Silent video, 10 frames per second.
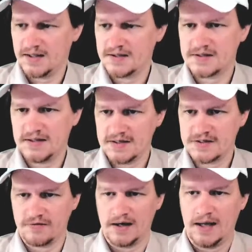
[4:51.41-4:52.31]
That's a
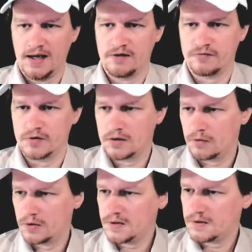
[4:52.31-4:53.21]
test file I have
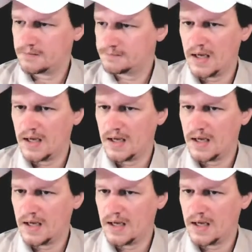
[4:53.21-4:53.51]
recorded.